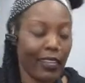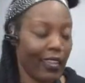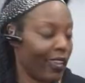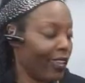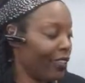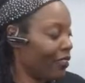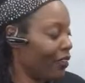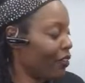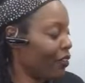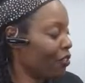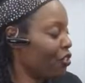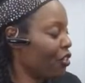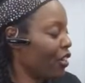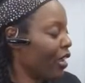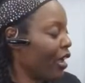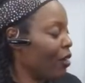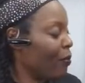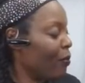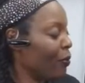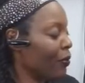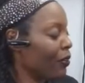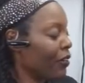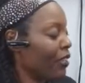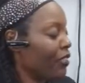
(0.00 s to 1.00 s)
Hey there, G.
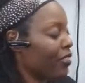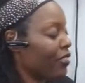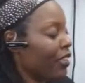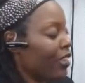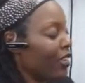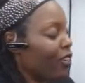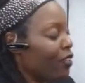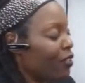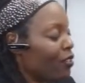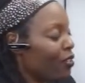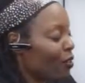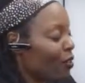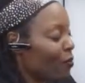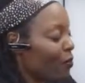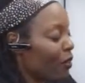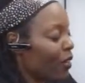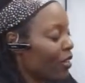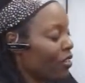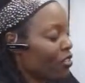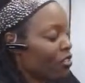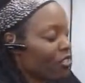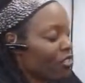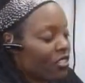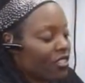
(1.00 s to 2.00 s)
Albert. And thank you so
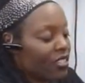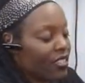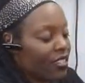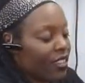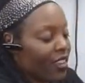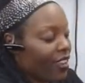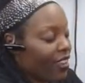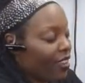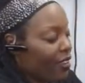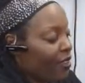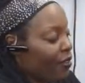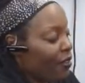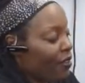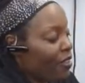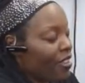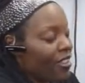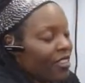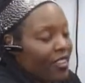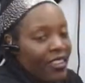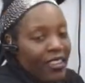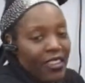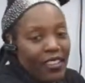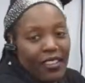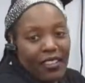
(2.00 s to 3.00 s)
much
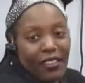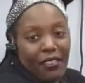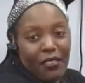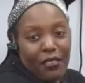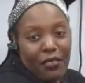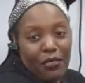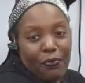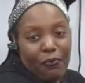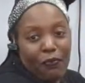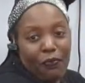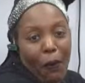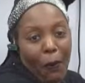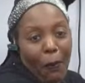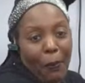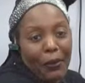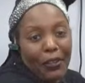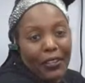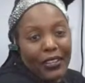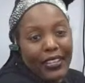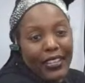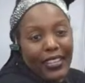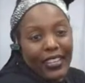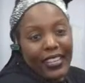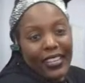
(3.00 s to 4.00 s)
for
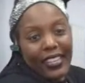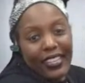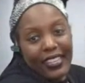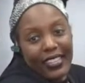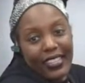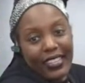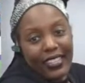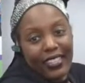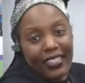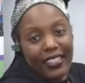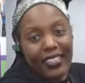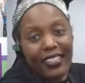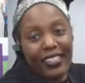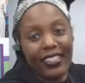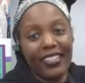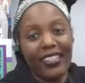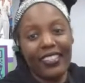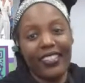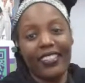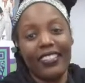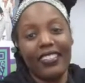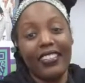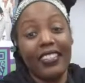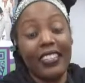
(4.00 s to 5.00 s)
putting in,
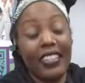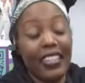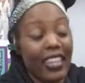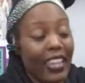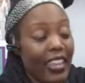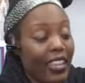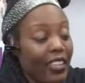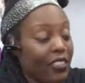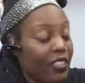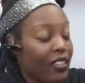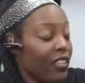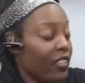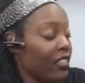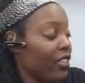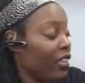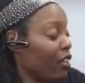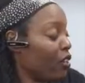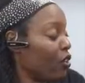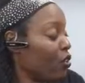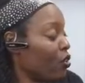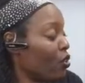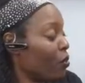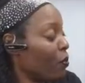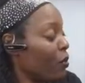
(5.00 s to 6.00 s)
Danique Anthony,
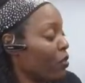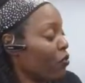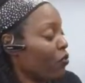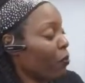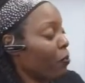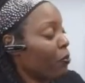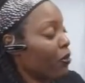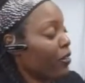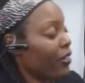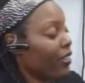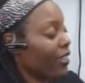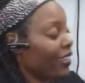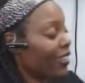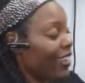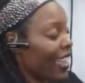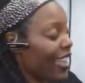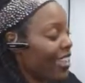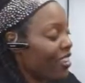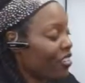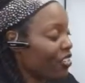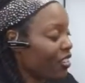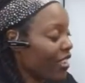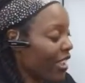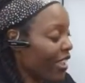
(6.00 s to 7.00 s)
thank you so much for putting in
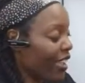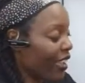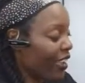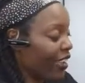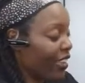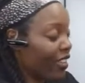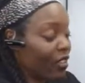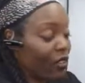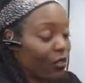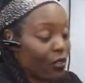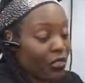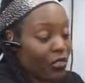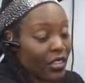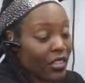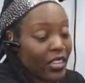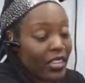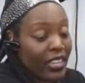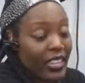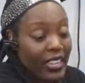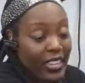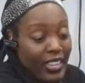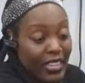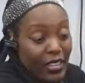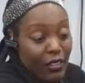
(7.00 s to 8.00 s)
hashtag health
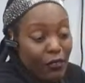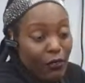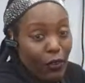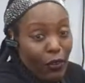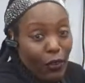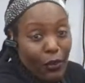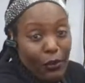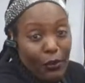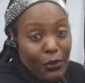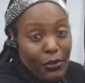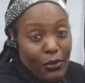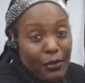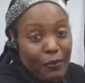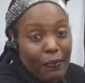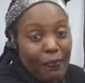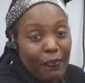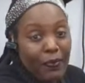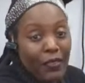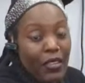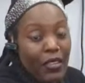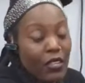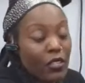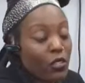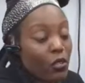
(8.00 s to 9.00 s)
heroes.
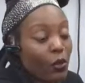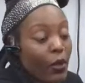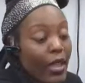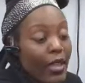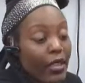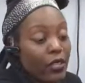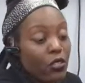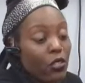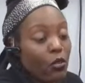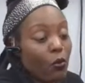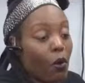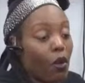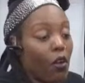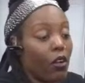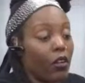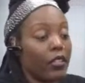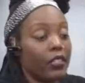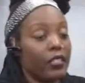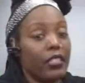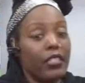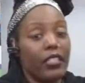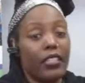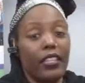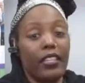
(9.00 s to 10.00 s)
So as you all
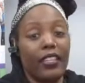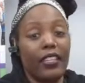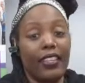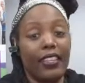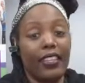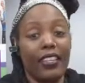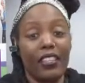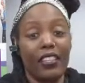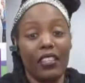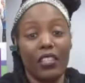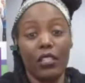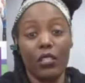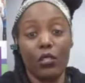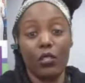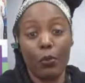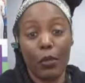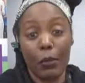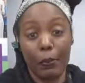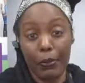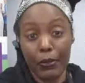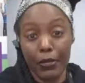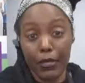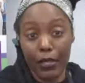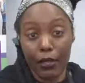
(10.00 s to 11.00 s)
can see, these
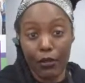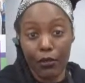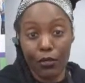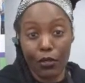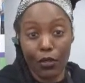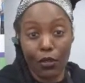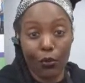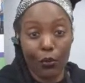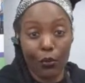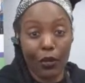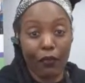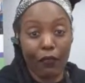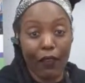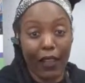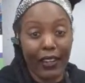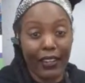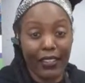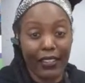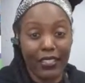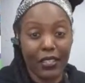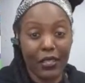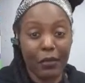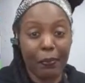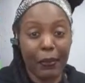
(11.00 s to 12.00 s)
sweet potatoes are going right
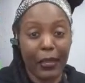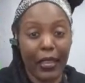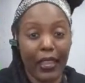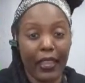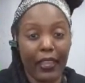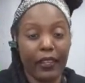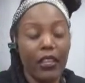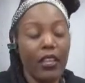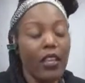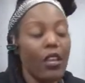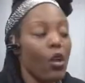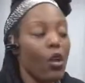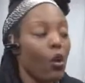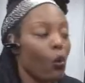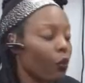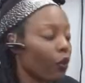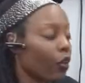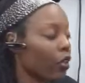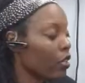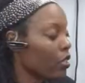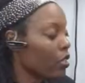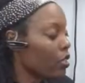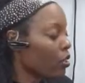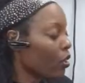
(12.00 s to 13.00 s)
into the pan. We're
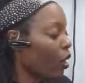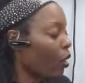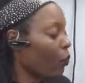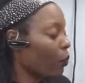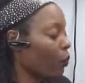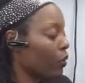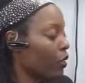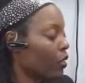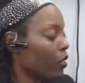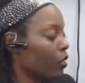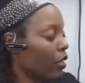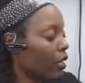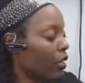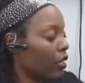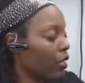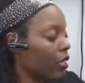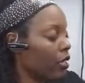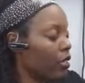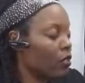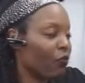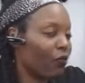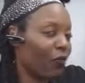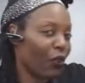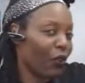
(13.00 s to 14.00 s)
going to start with cooking
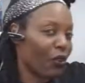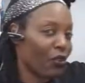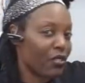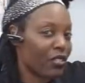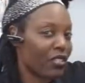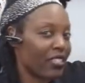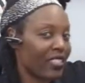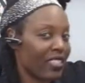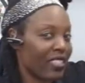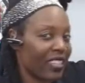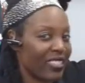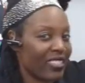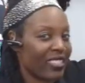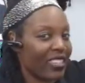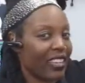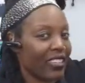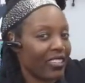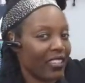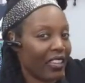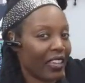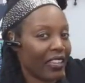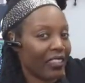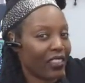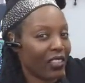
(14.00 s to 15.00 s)
these first because they
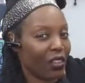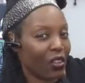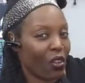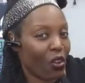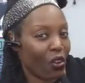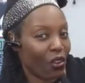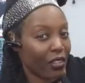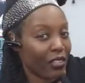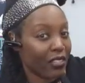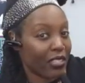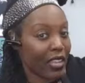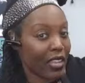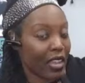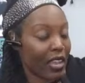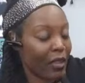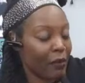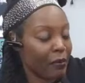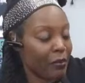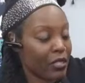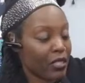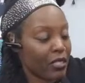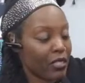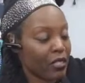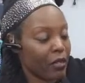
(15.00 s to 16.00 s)
take like the longest
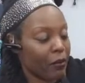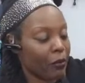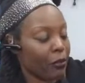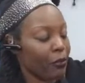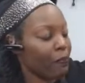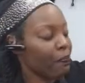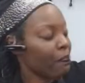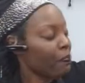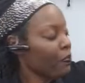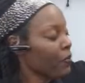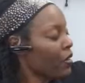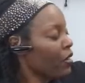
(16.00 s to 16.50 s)
time to simmer.